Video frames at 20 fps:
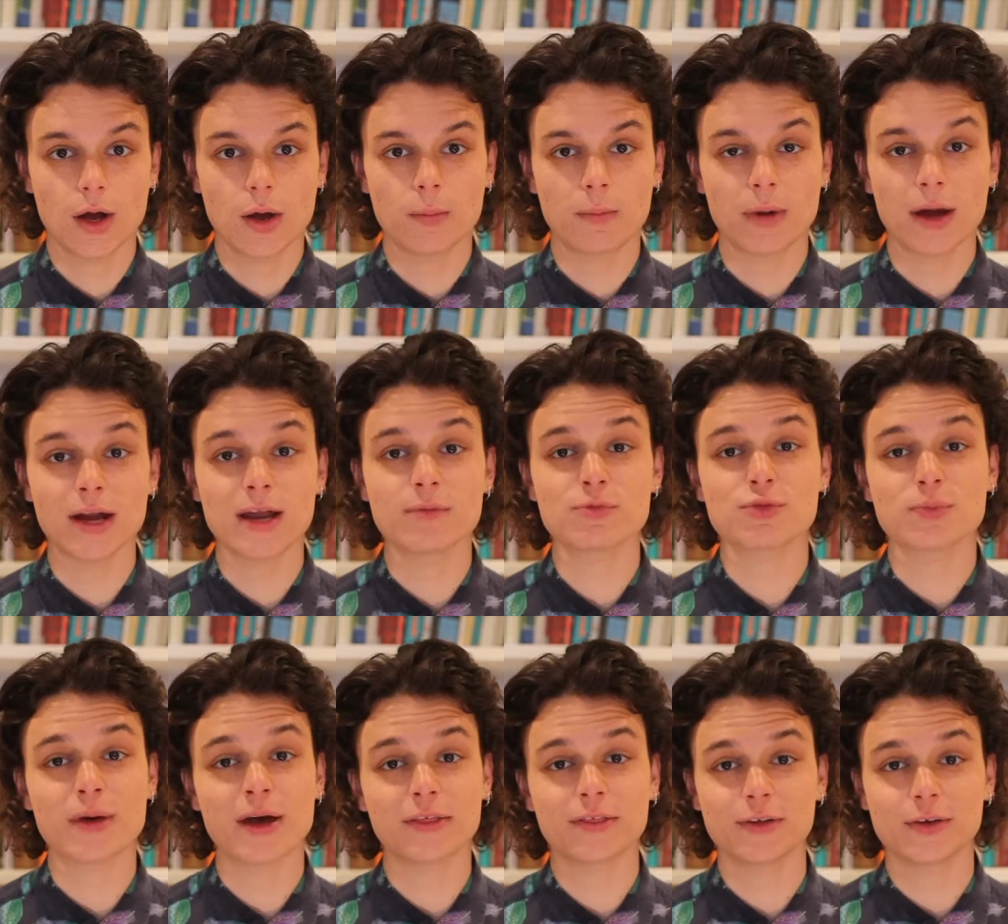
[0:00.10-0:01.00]
My name is
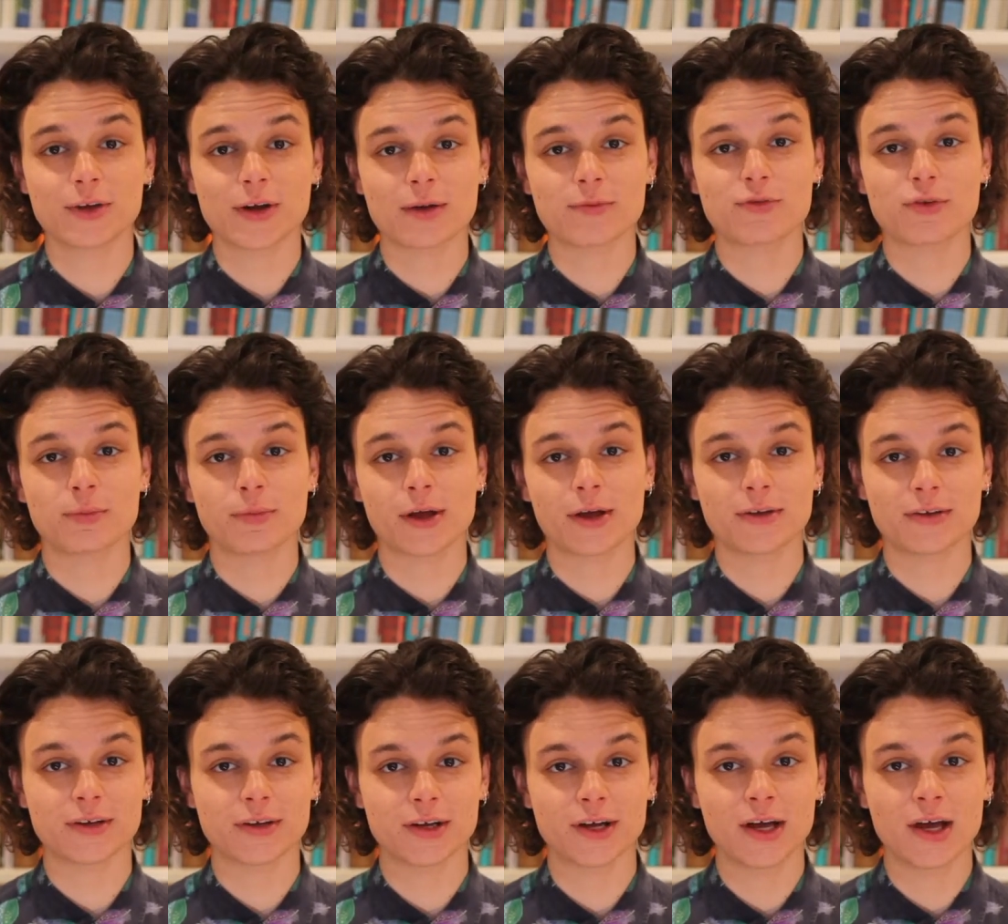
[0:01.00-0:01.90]
Matthew and I'm from
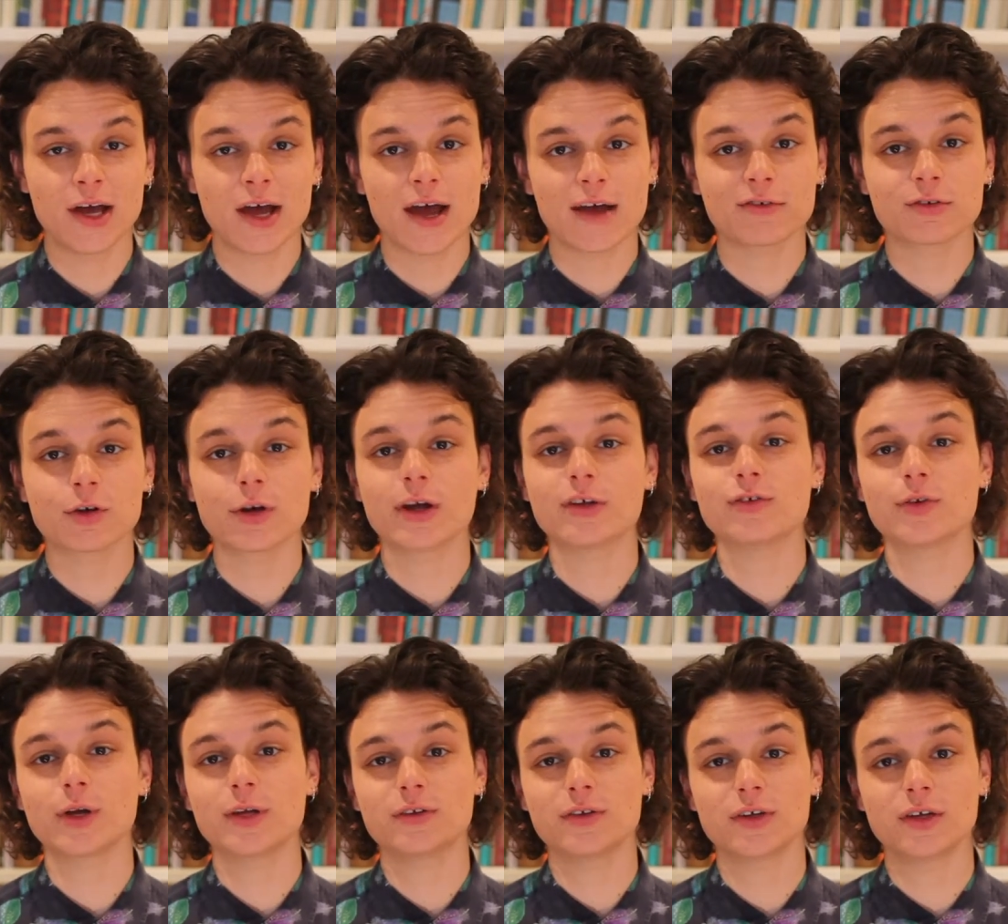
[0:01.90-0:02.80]
London. Having
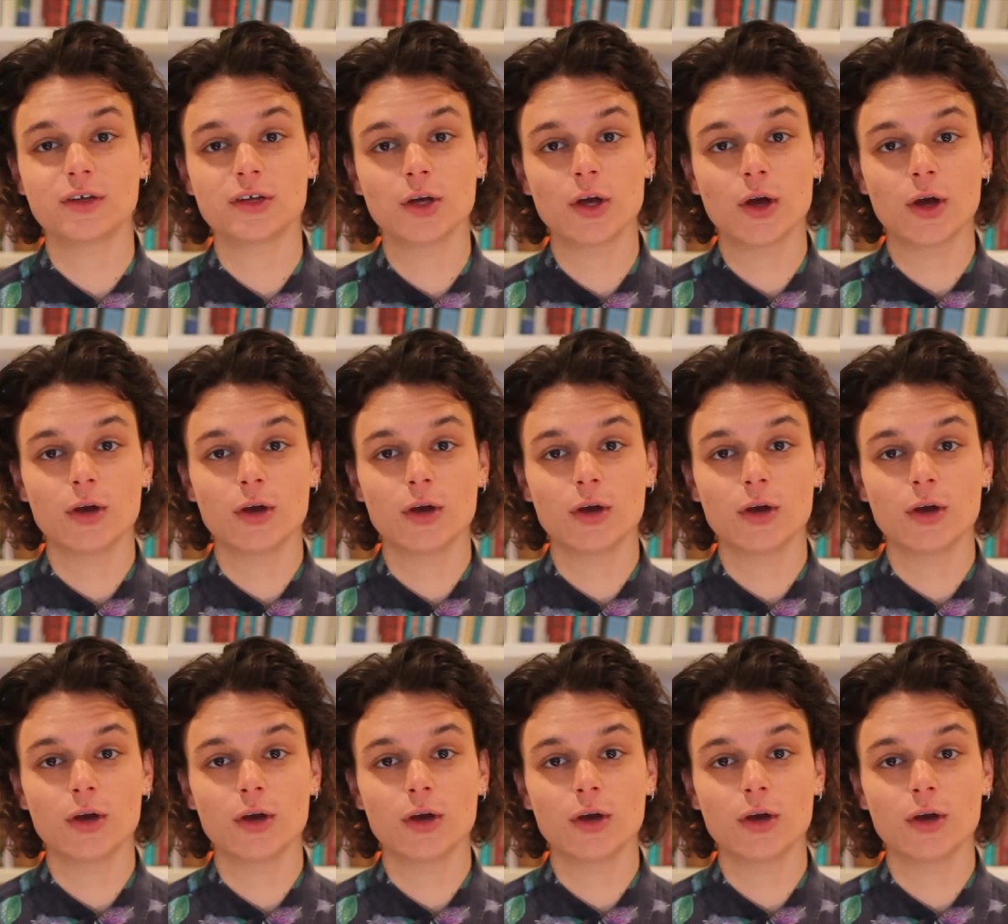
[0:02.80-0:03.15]
graduated